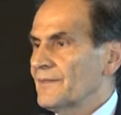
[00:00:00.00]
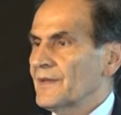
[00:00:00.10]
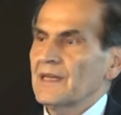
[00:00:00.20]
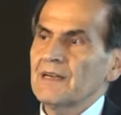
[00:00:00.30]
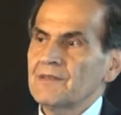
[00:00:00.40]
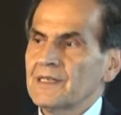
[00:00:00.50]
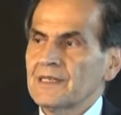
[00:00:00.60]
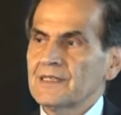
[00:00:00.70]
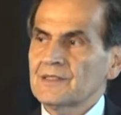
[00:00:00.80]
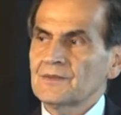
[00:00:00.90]
The average
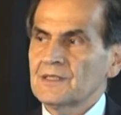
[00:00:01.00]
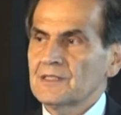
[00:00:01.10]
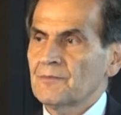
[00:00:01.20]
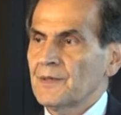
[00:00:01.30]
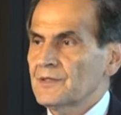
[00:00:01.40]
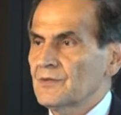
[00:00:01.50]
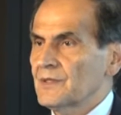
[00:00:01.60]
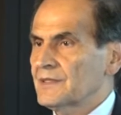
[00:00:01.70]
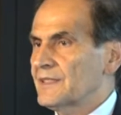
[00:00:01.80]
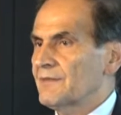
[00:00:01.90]
age of this patient
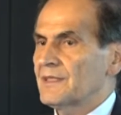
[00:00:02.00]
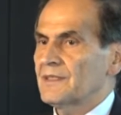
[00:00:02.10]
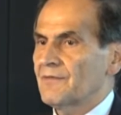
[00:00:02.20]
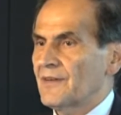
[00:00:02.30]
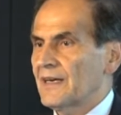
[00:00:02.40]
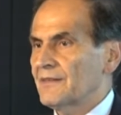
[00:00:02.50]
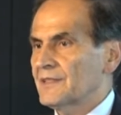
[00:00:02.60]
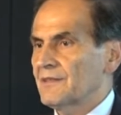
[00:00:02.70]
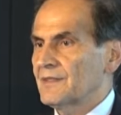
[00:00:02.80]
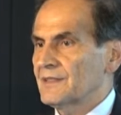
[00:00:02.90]
was 75,
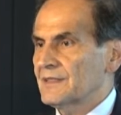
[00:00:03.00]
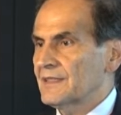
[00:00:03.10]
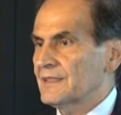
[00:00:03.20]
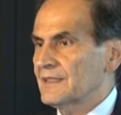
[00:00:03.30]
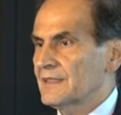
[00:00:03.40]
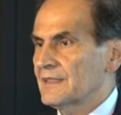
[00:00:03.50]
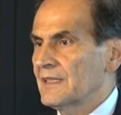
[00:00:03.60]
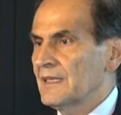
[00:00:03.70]
76.